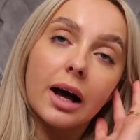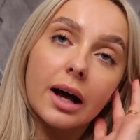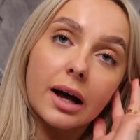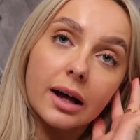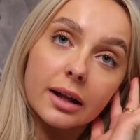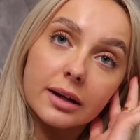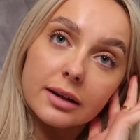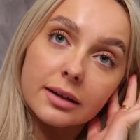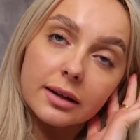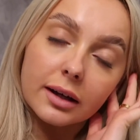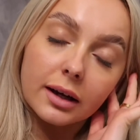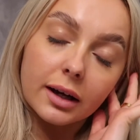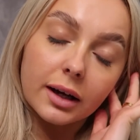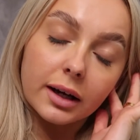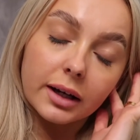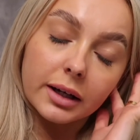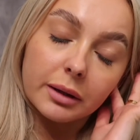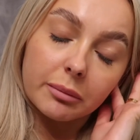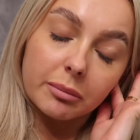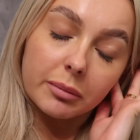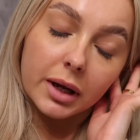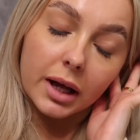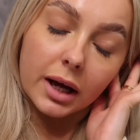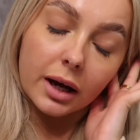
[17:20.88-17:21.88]
And I
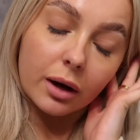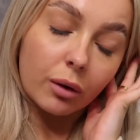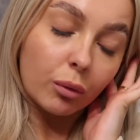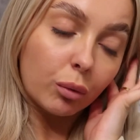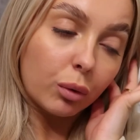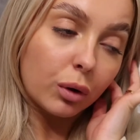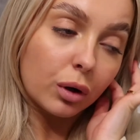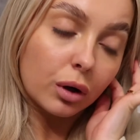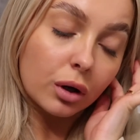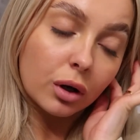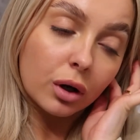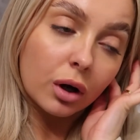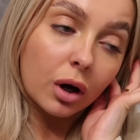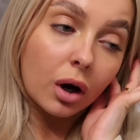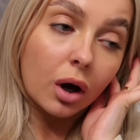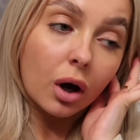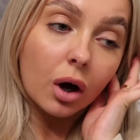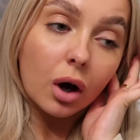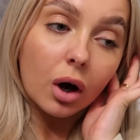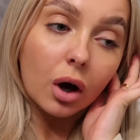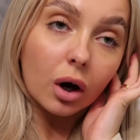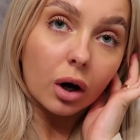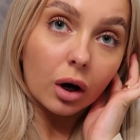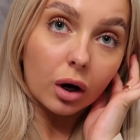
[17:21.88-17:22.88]
am now
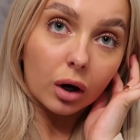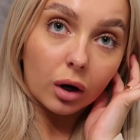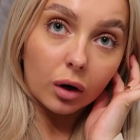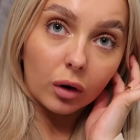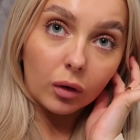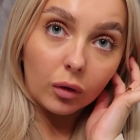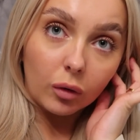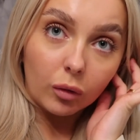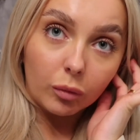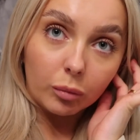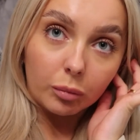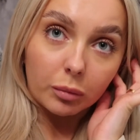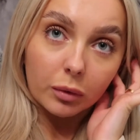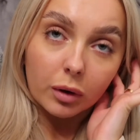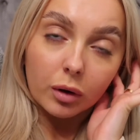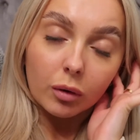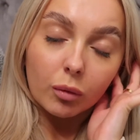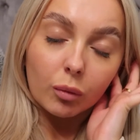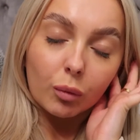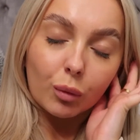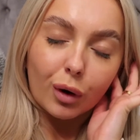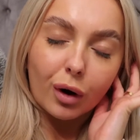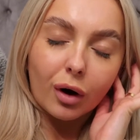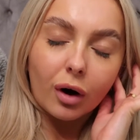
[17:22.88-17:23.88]
home.
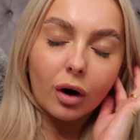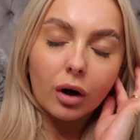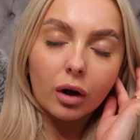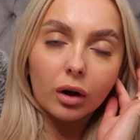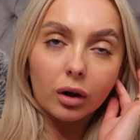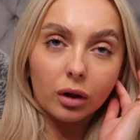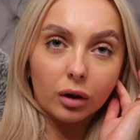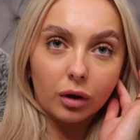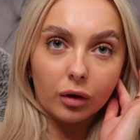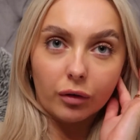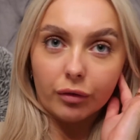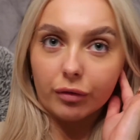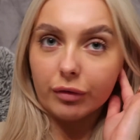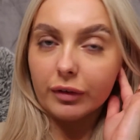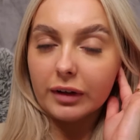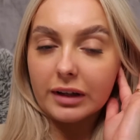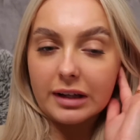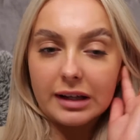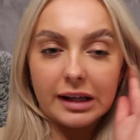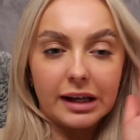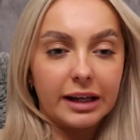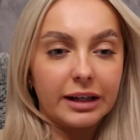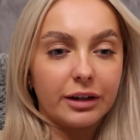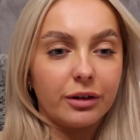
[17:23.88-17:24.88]
What a lovely
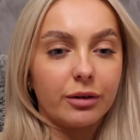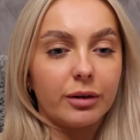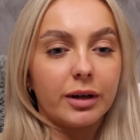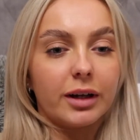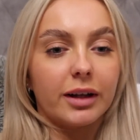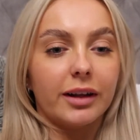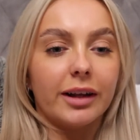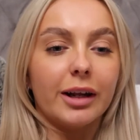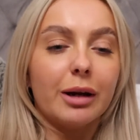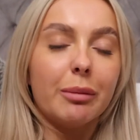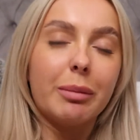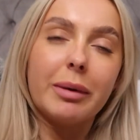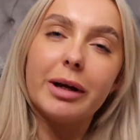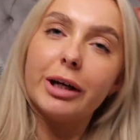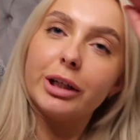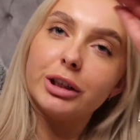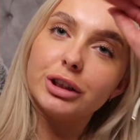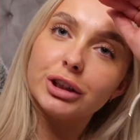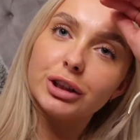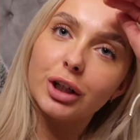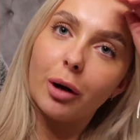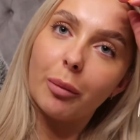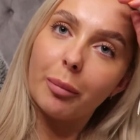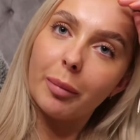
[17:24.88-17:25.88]
day, doing a little bit of
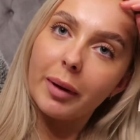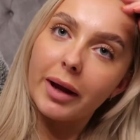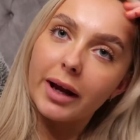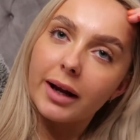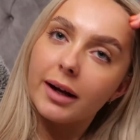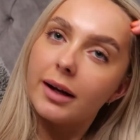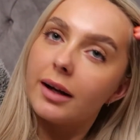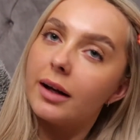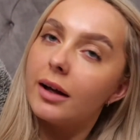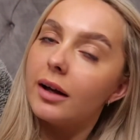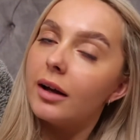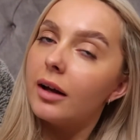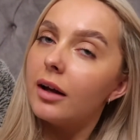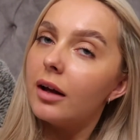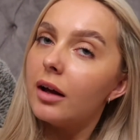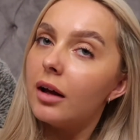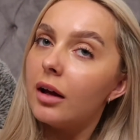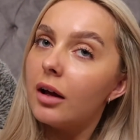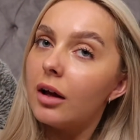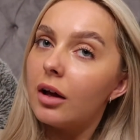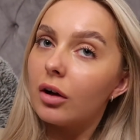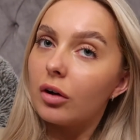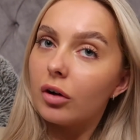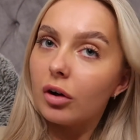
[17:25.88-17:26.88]
shopping,
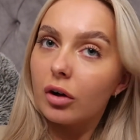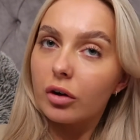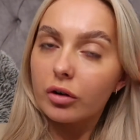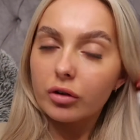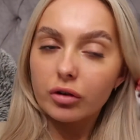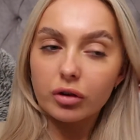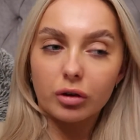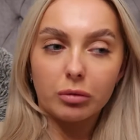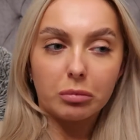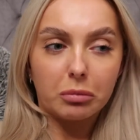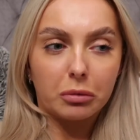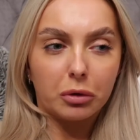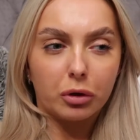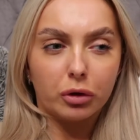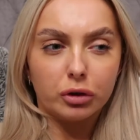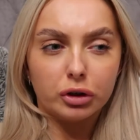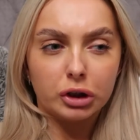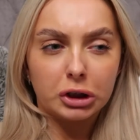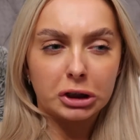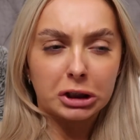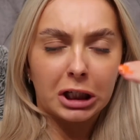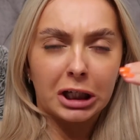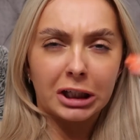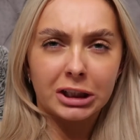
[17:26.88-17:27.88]
got some dinner
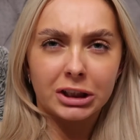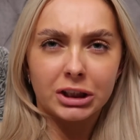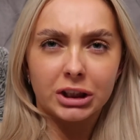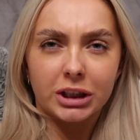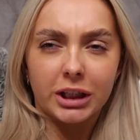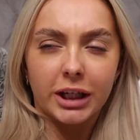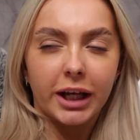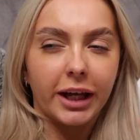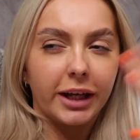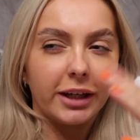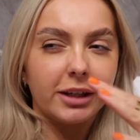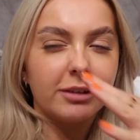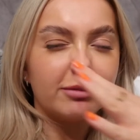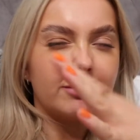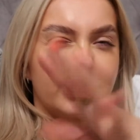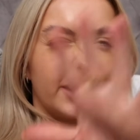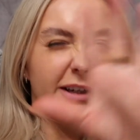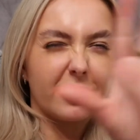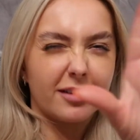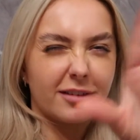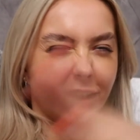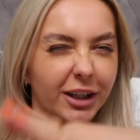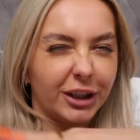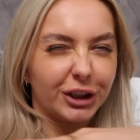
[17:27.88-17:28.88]
slash tea
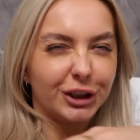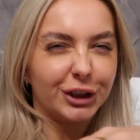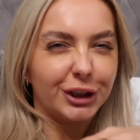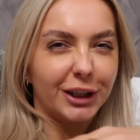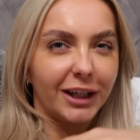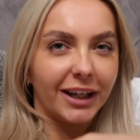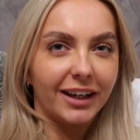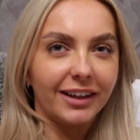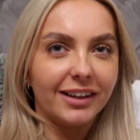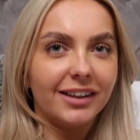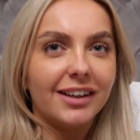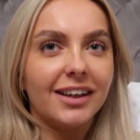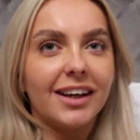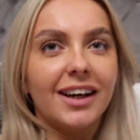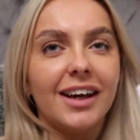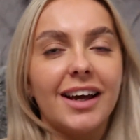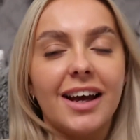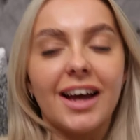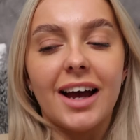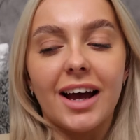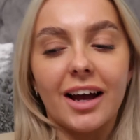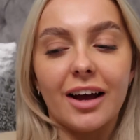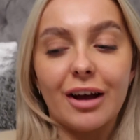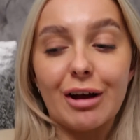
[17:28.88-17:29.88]

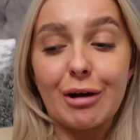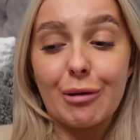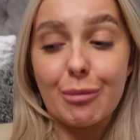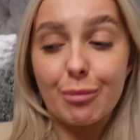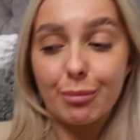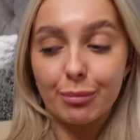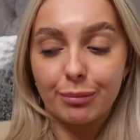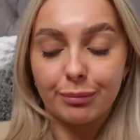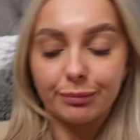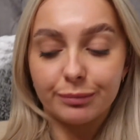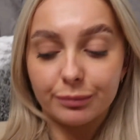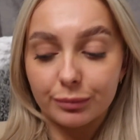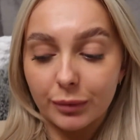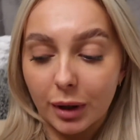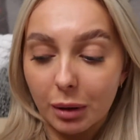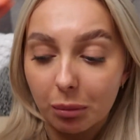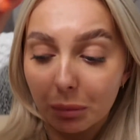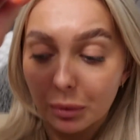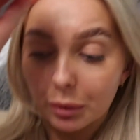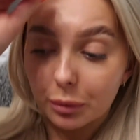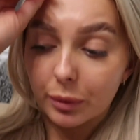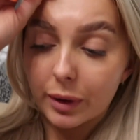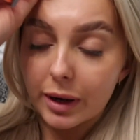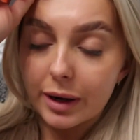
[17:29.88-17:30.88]
when we
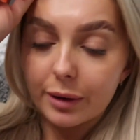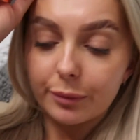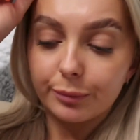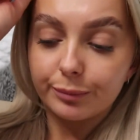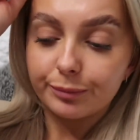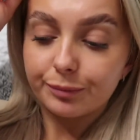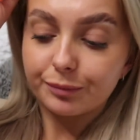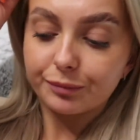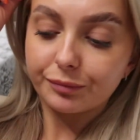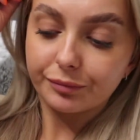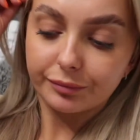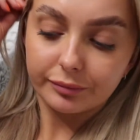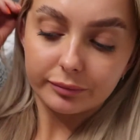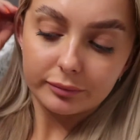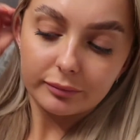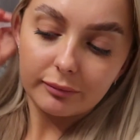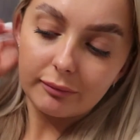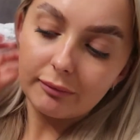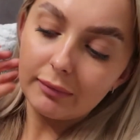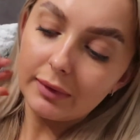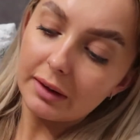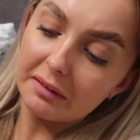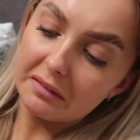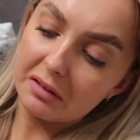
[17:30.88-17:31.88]
were out.
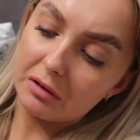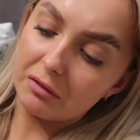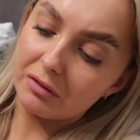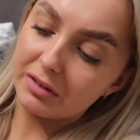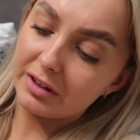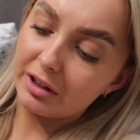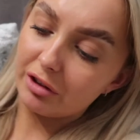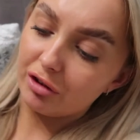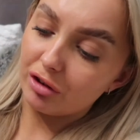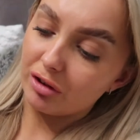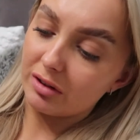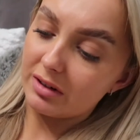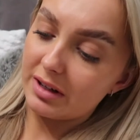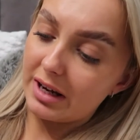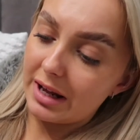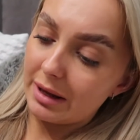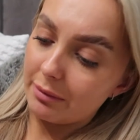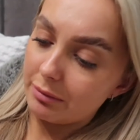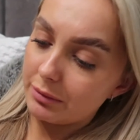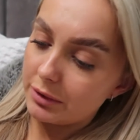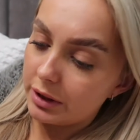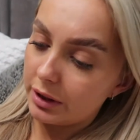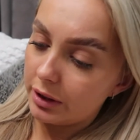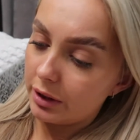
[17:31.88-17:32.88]
Obviously just
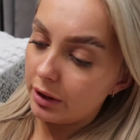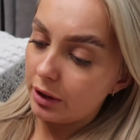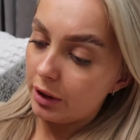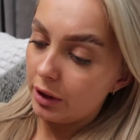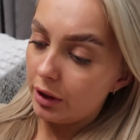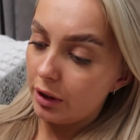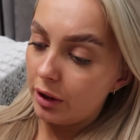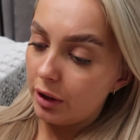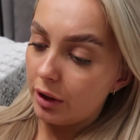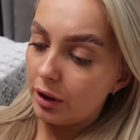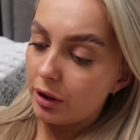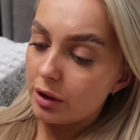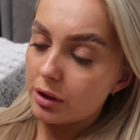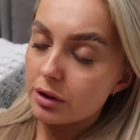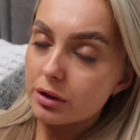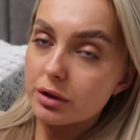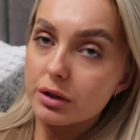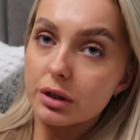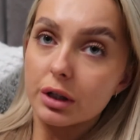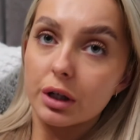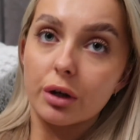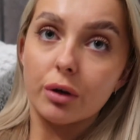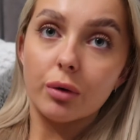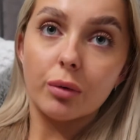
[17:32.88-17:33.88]
nipped
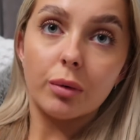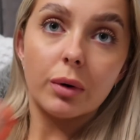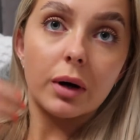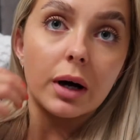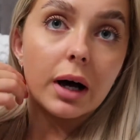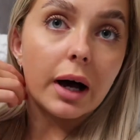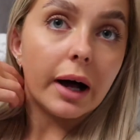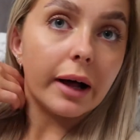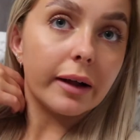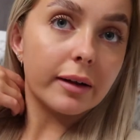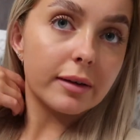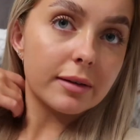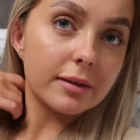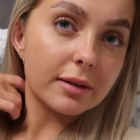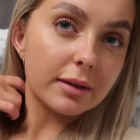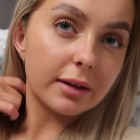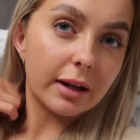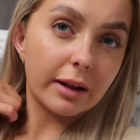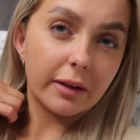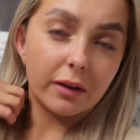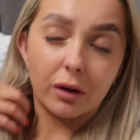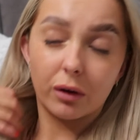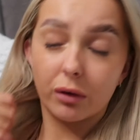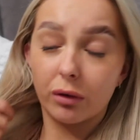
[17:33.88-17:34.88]
to Asda,
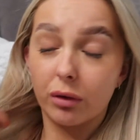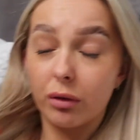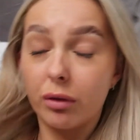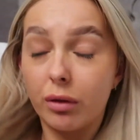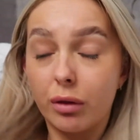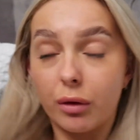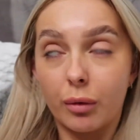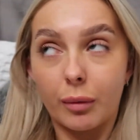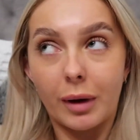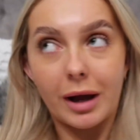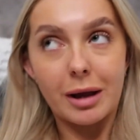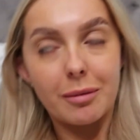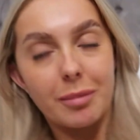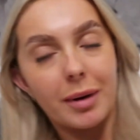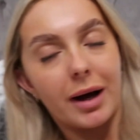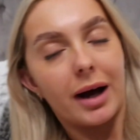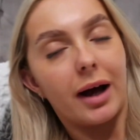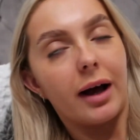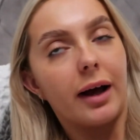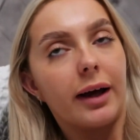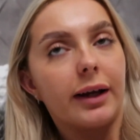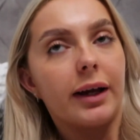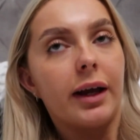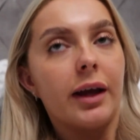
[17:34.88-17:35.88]
then on the way
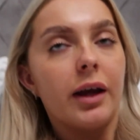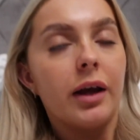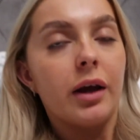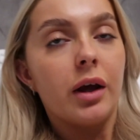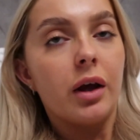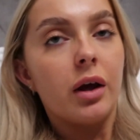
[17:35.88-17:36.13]
back